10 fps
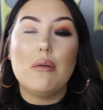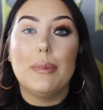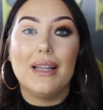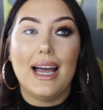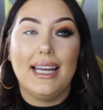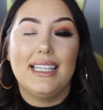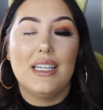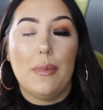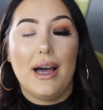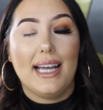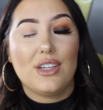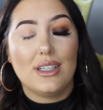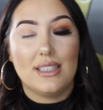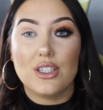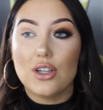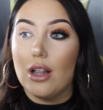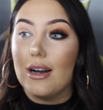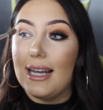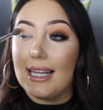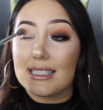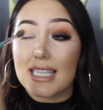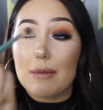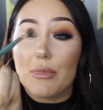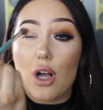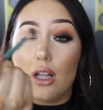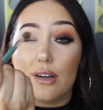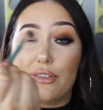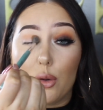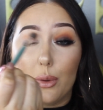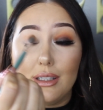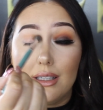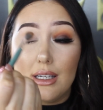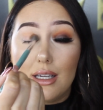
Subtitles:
I'm applying my transition colour, I like to keep the colour flowing.